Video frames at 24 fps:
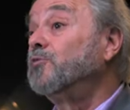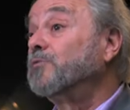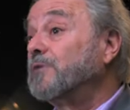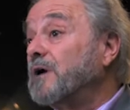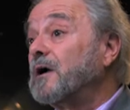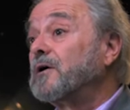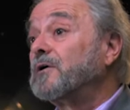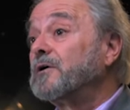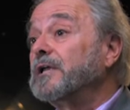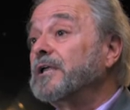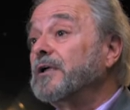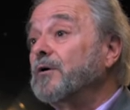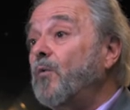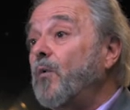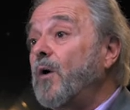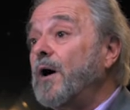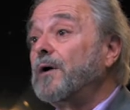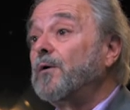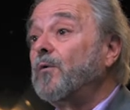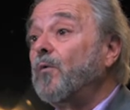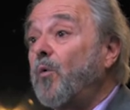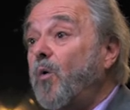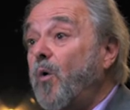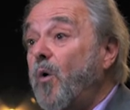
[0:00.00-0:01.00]
rarely won
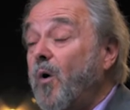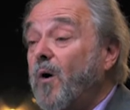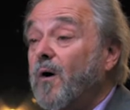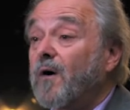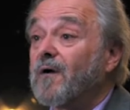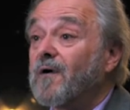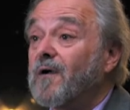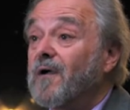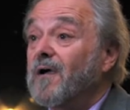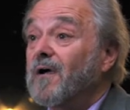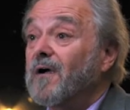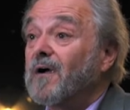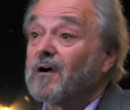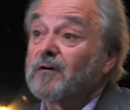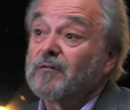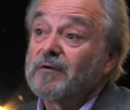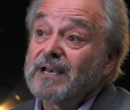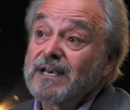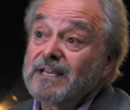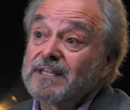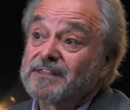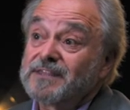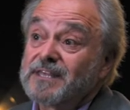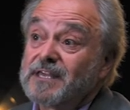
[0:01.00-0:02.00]
a war or
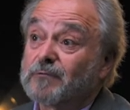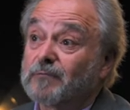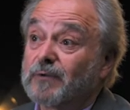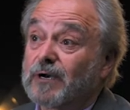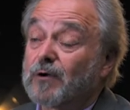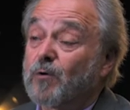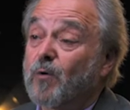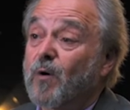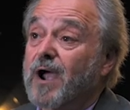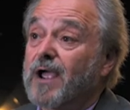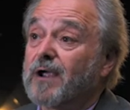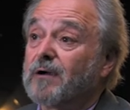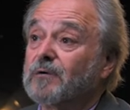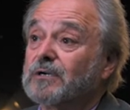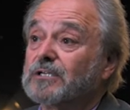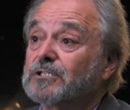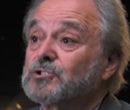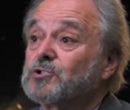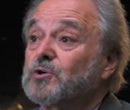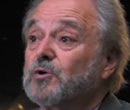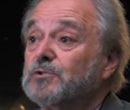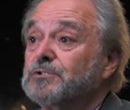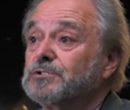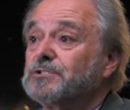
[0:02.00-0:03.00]
anything requiring
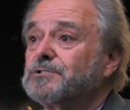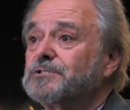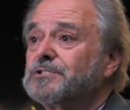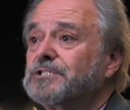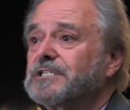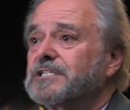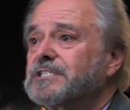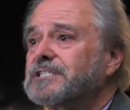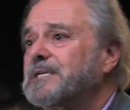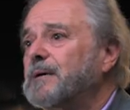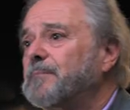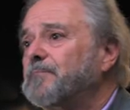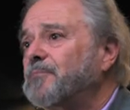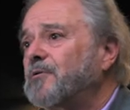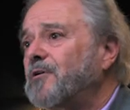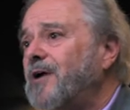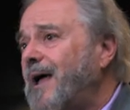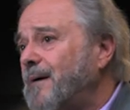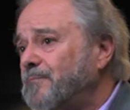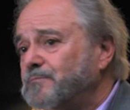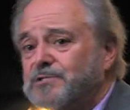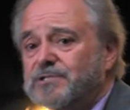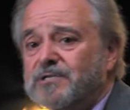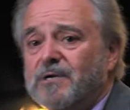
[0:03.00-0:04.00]
soldiers except
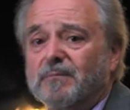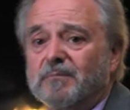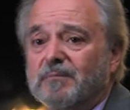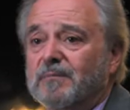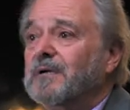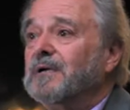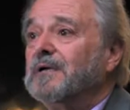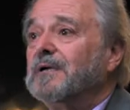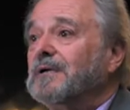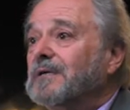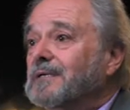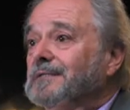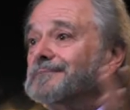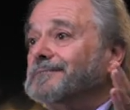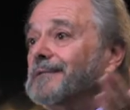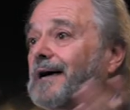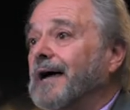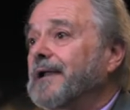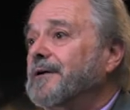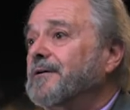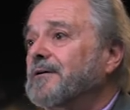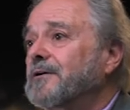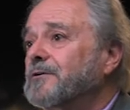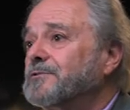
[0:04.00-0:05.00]
perhaps some,
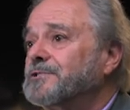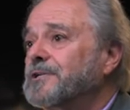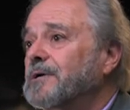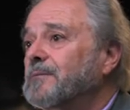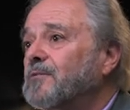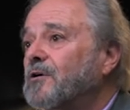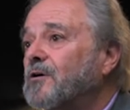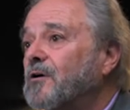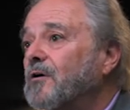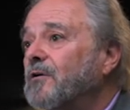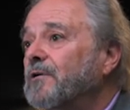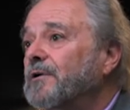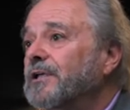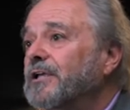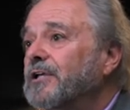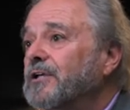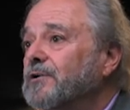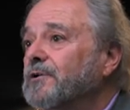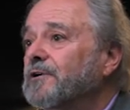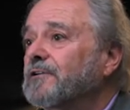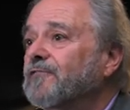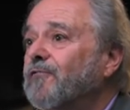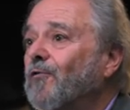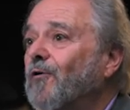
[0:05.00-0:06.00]
I don't know, some girly
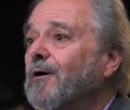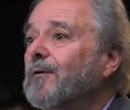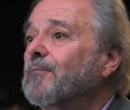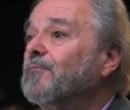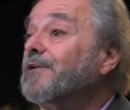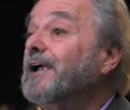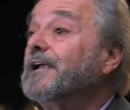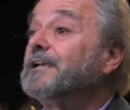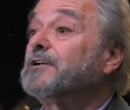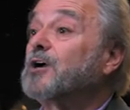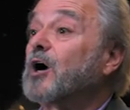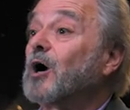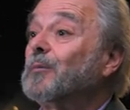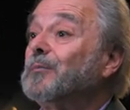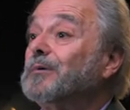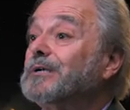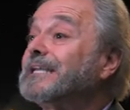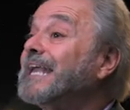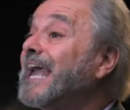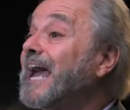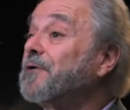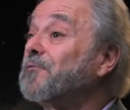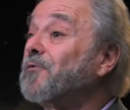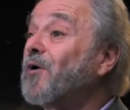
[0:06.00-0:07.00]
uniform red carpet
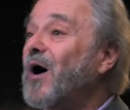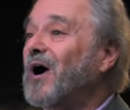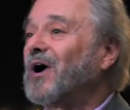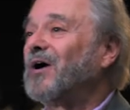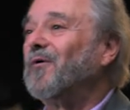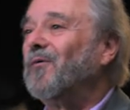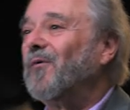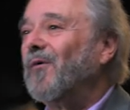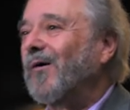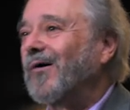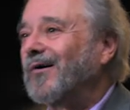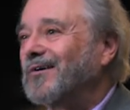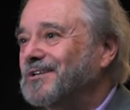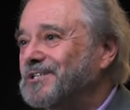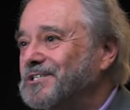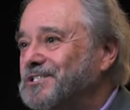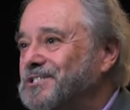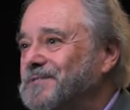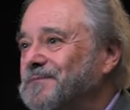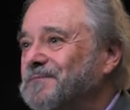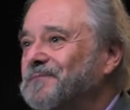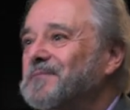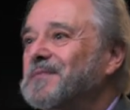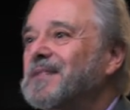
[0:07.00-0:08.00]
catwalk
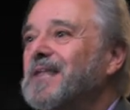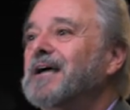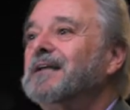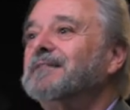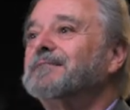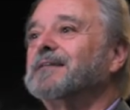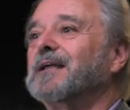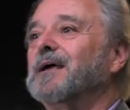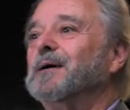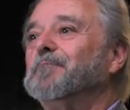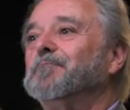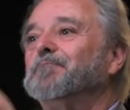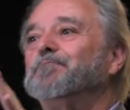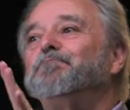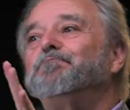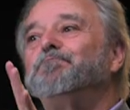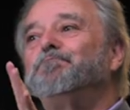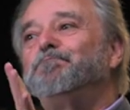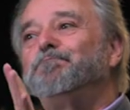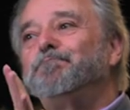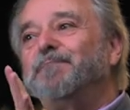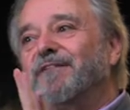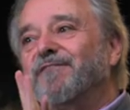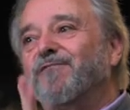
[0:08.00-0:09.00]
awards.
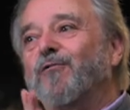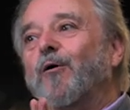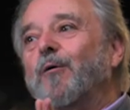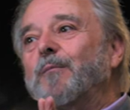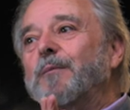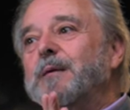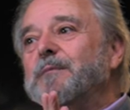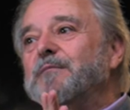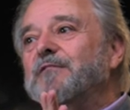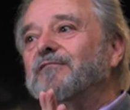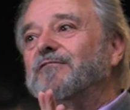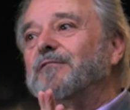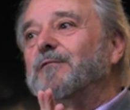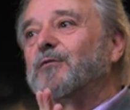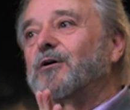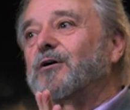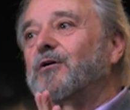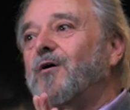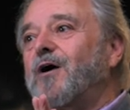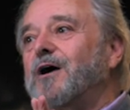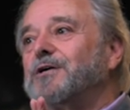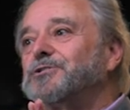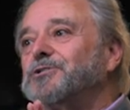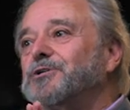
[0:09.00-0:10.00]
Before people from
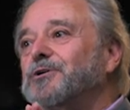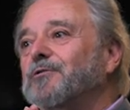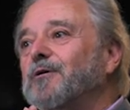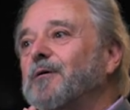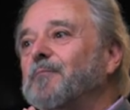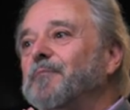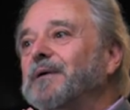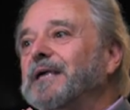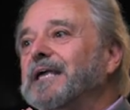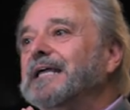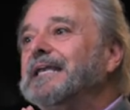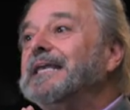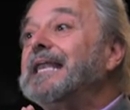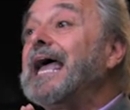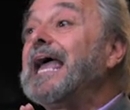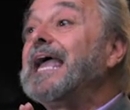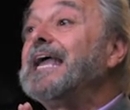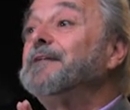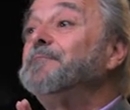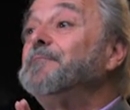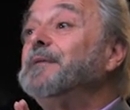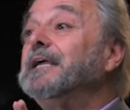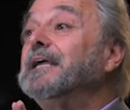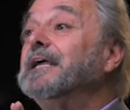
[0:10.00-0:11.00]
across Europe begin to
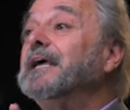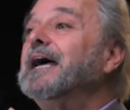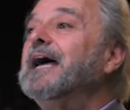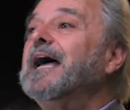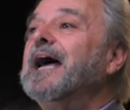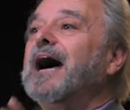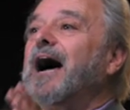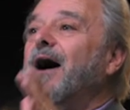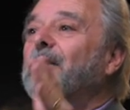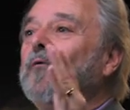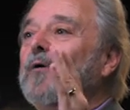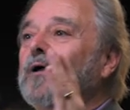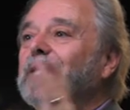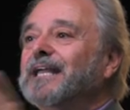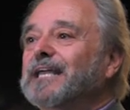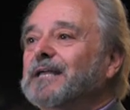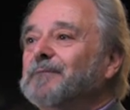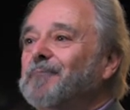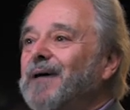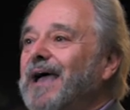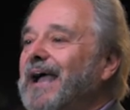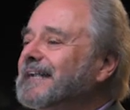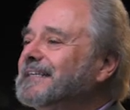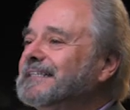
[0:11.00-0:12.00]
hate me, I want to get
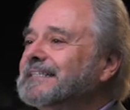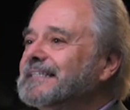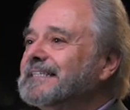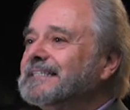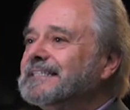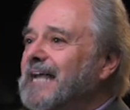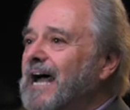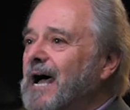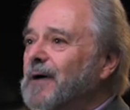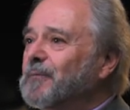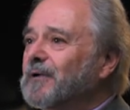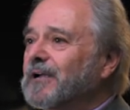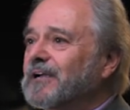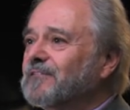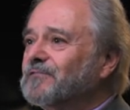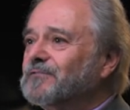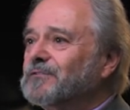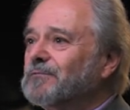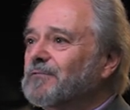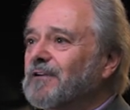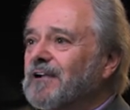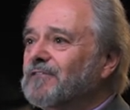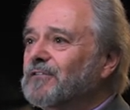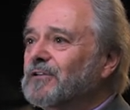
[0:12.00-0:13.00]
back to the topic of the
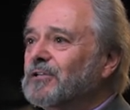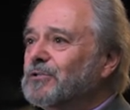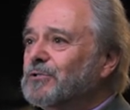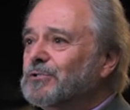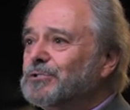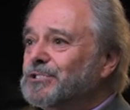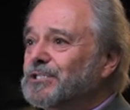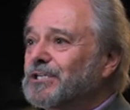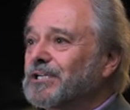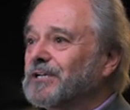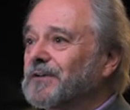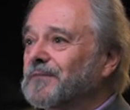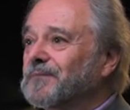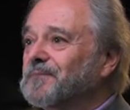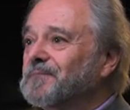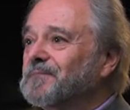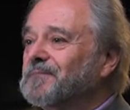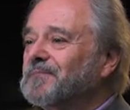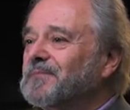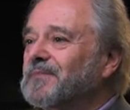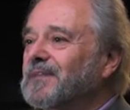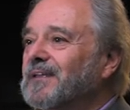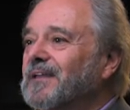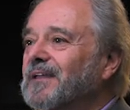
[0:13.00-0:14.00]
revolution.
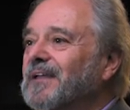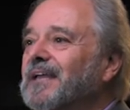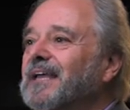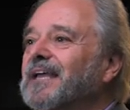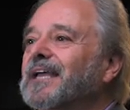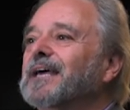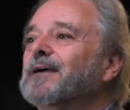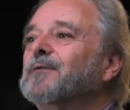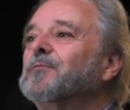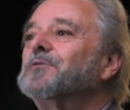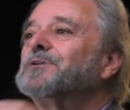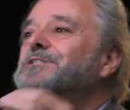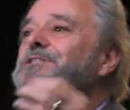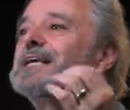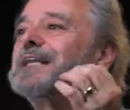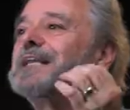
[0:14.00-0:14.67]
It was